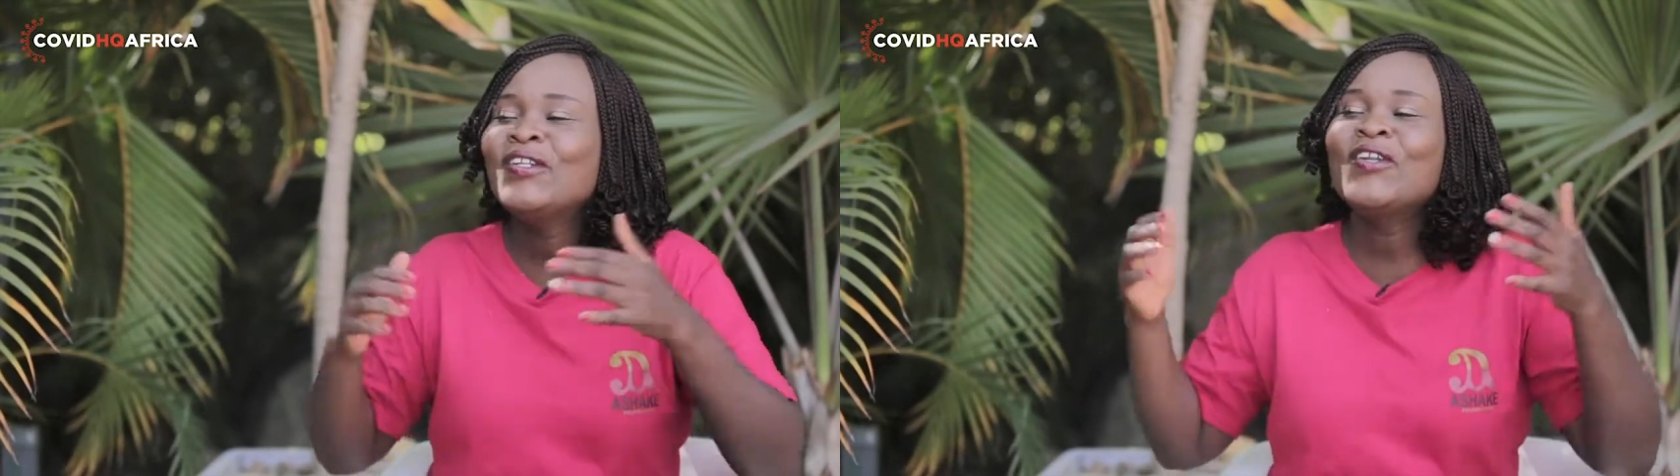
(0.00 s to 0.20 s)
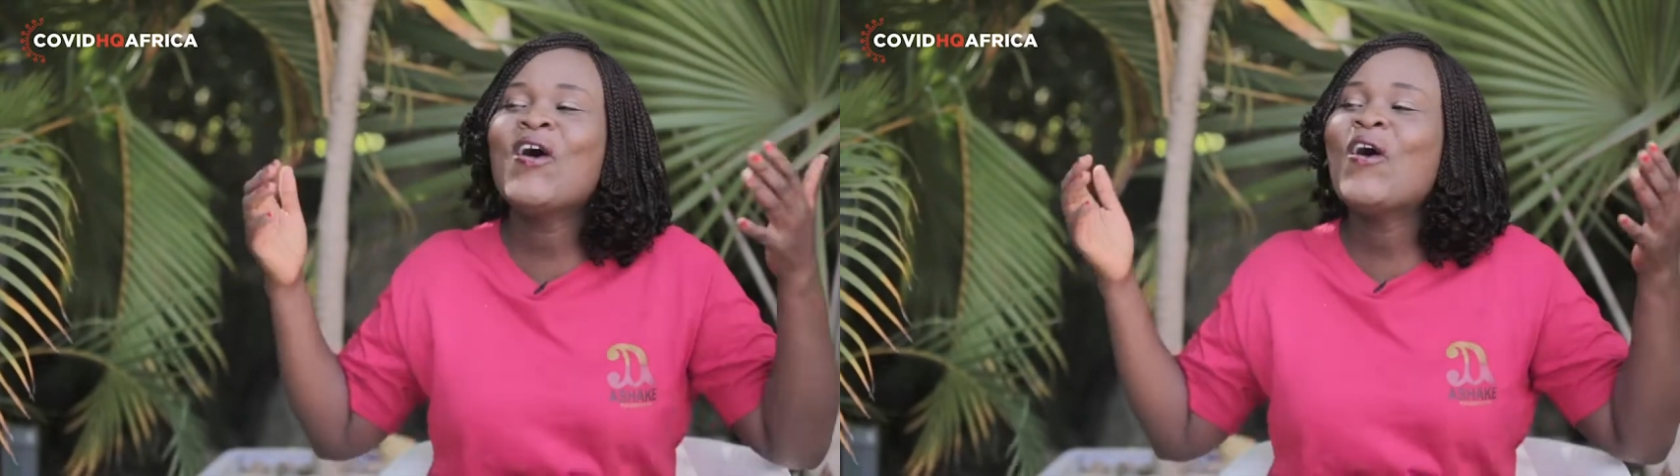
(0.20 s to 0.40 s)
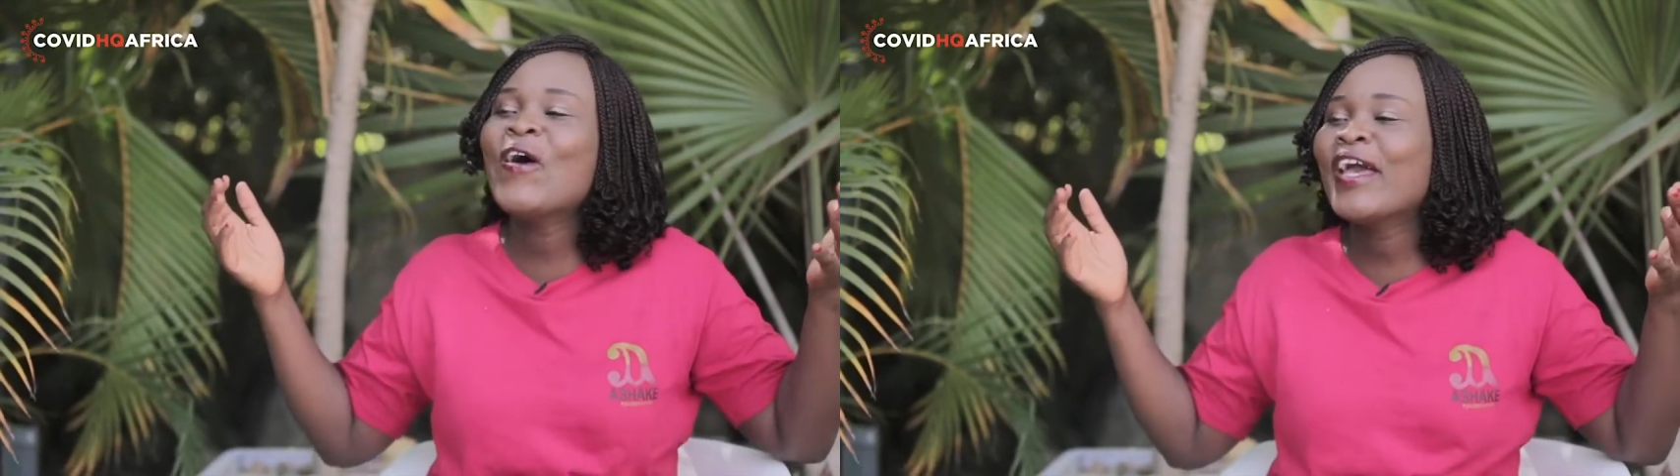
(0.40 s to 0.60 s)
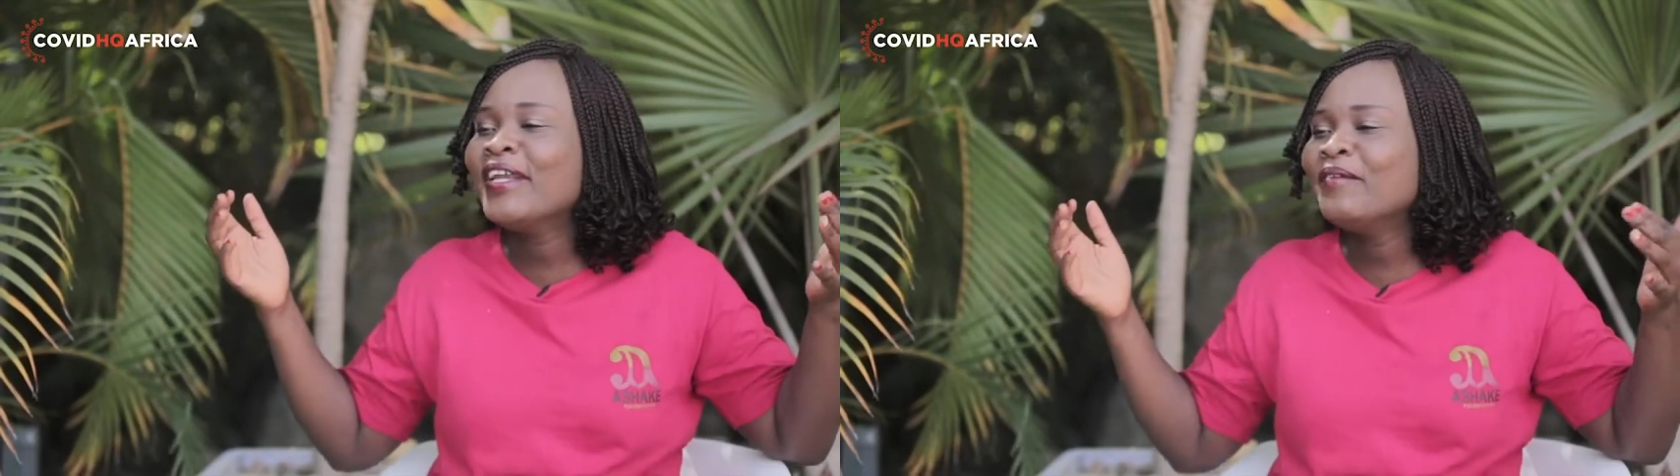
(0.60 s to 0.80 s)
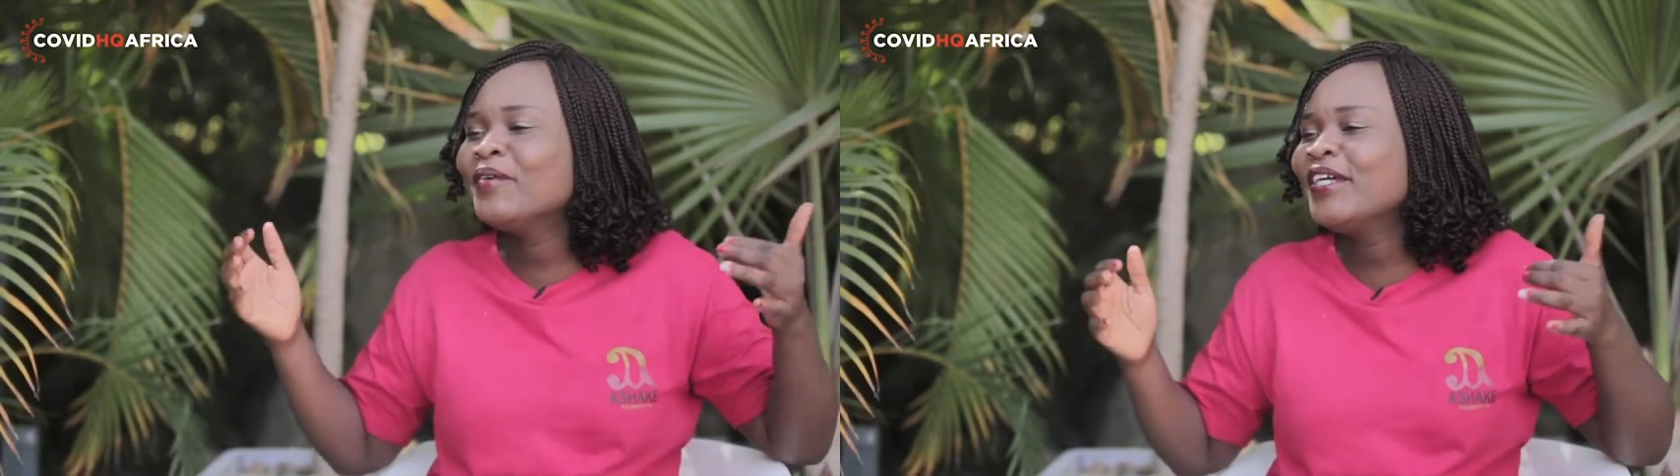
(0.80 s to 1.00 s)
not hug
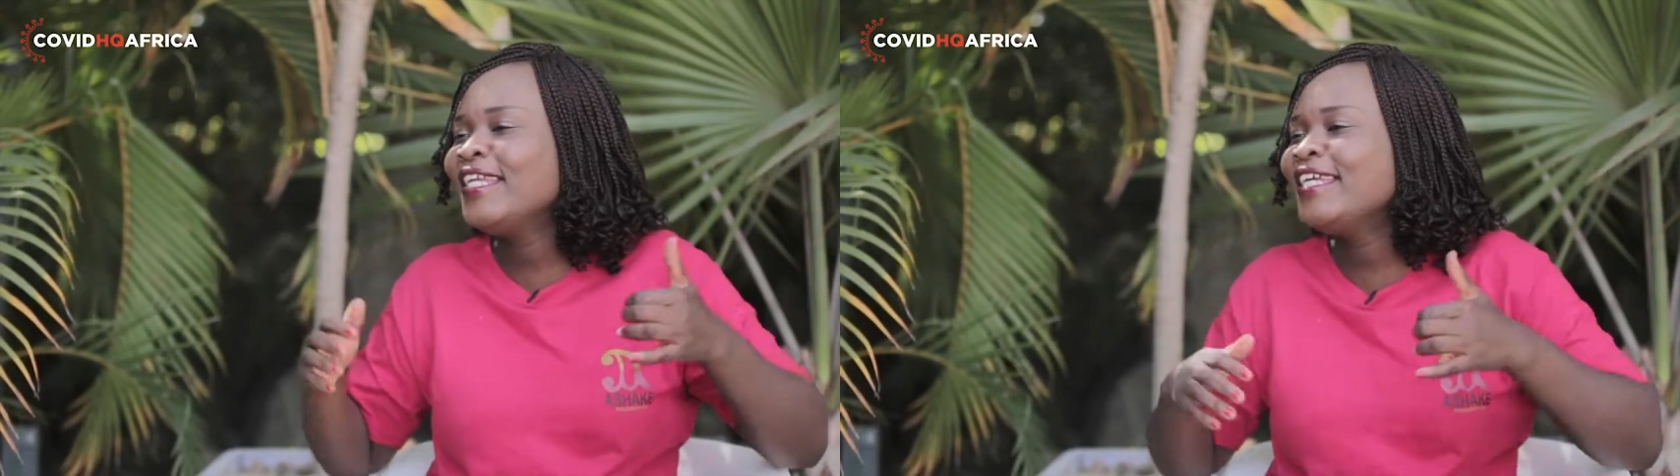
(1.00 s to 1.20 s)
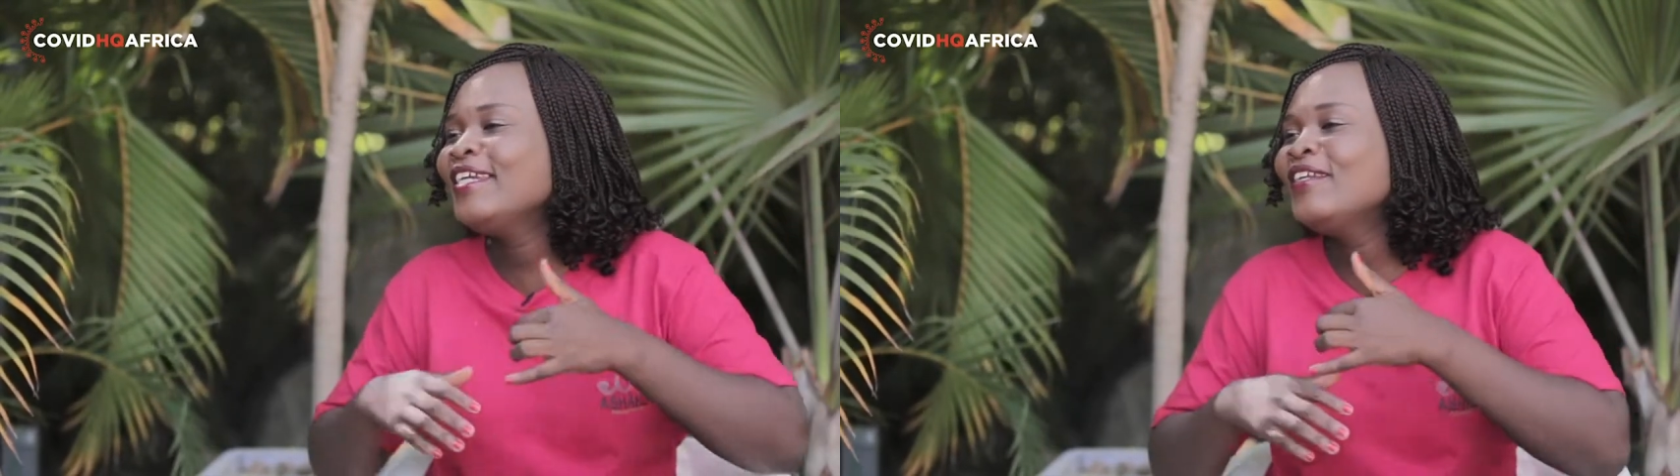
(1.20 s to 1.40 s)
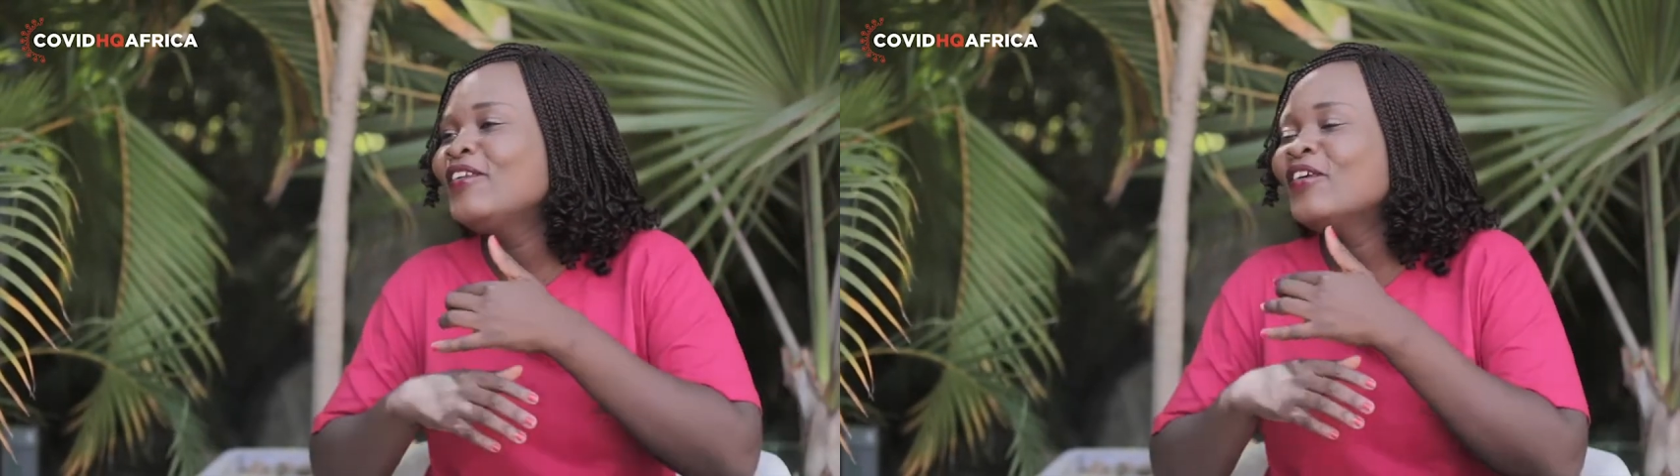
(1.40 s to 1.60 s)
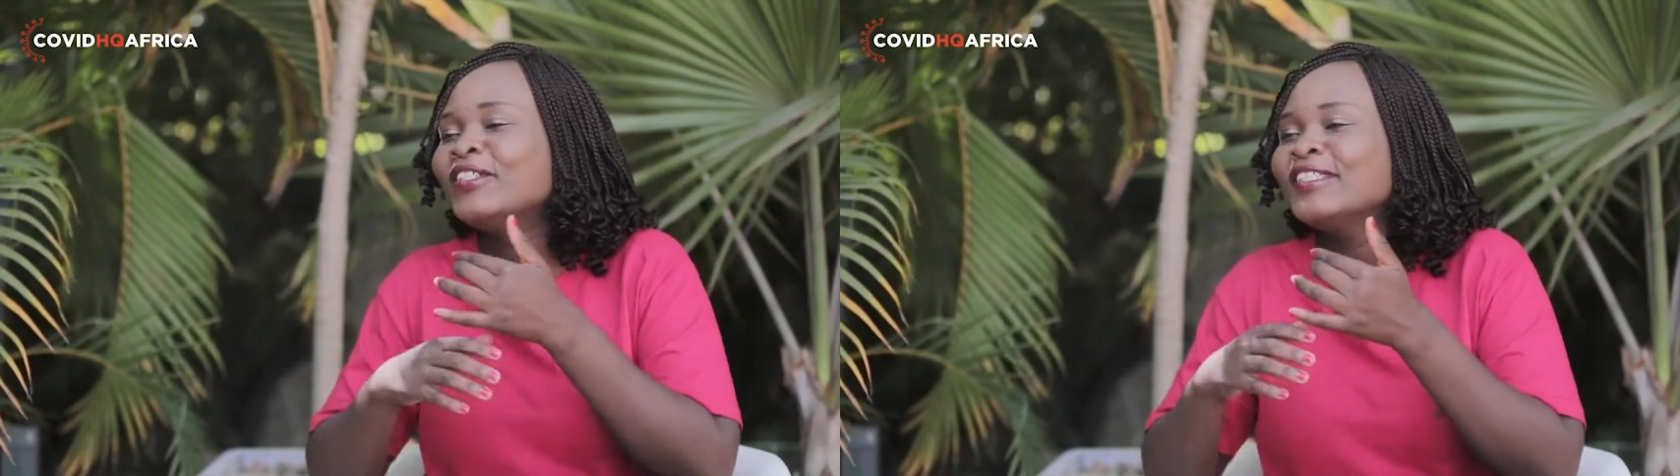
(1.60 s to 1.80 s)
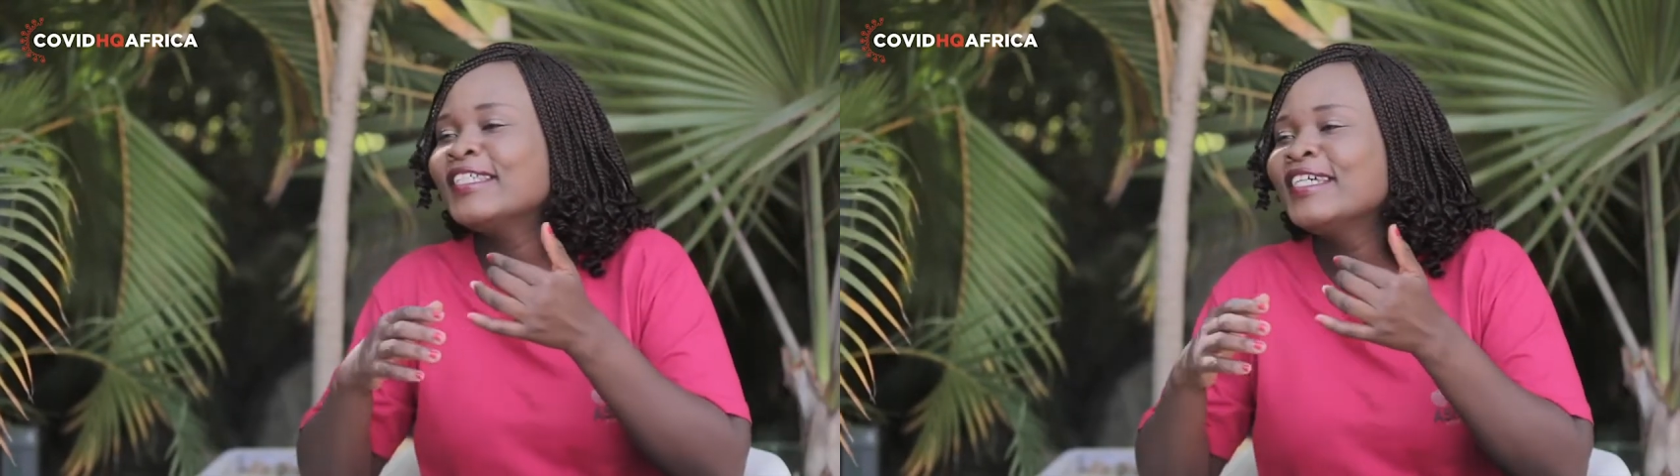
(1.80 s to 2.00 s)
anybody, not